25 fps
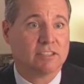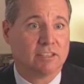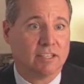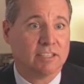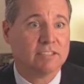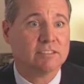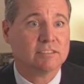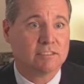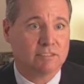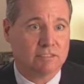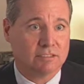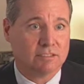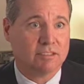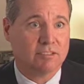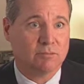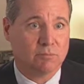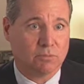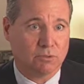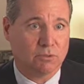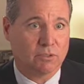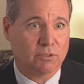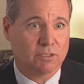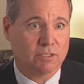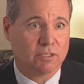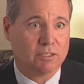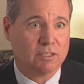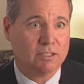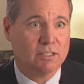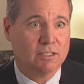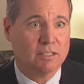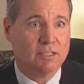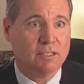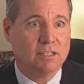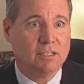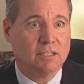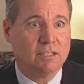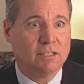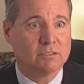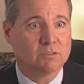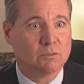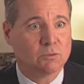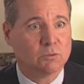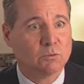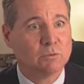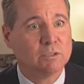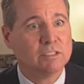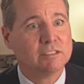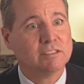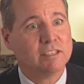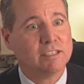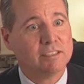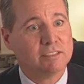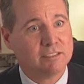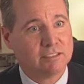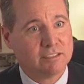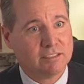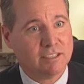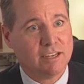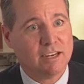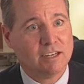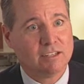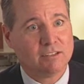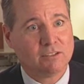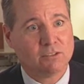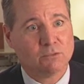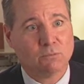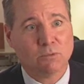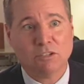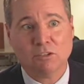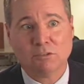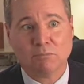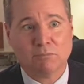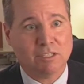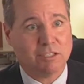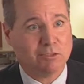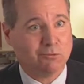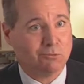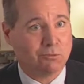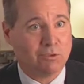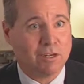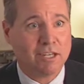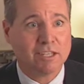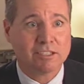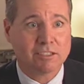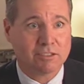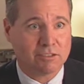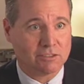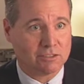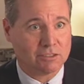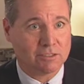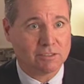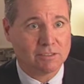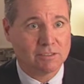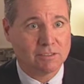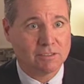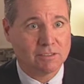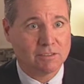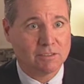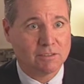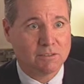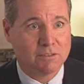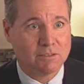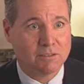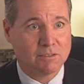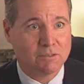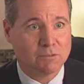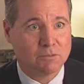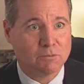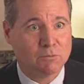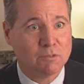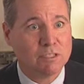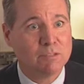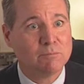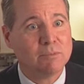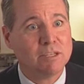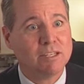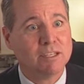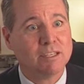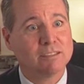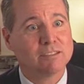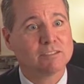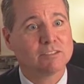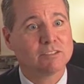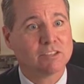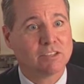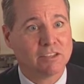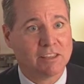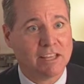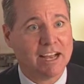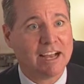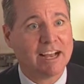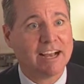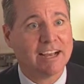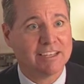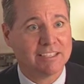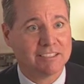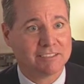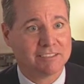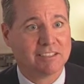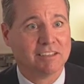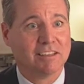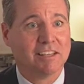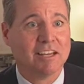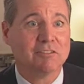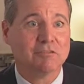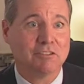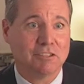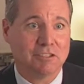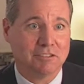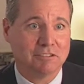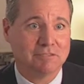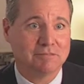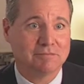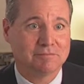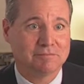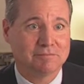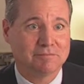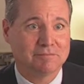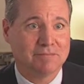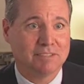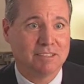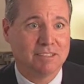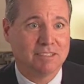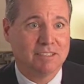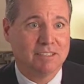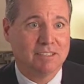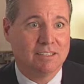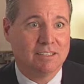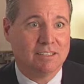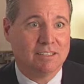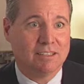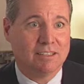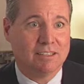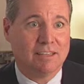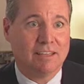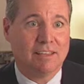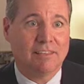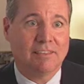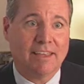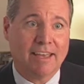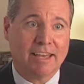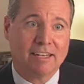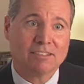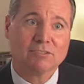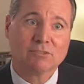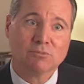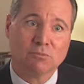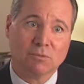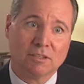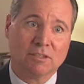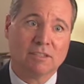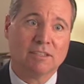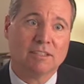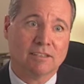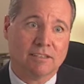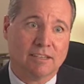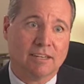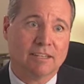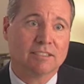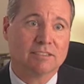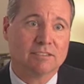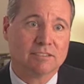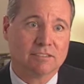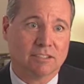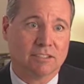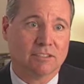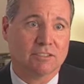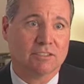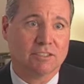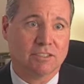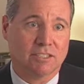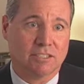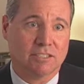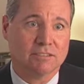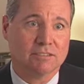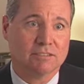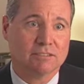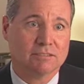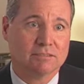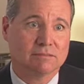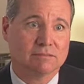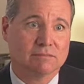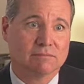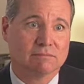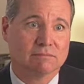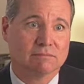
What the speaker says: licensing board. So when we say standard, we don't mean regular, we mean to the highest level. And that's what the Aleydis Center does.